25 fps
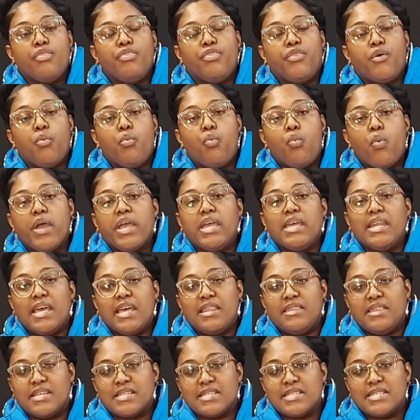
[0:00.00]
the weight
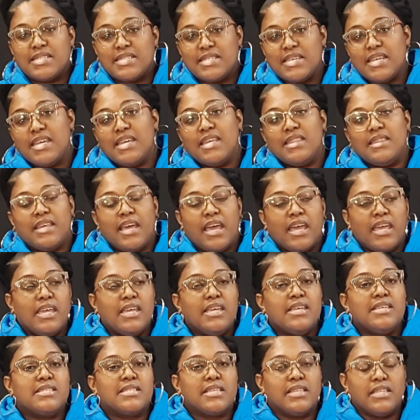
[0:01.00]
and the sin that
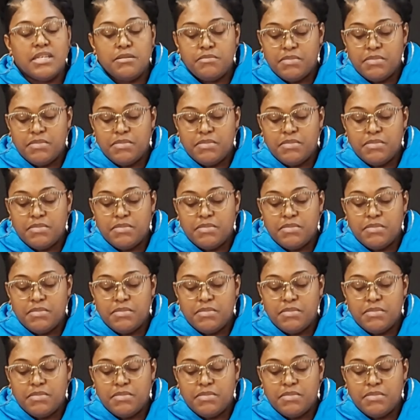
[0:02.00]
easily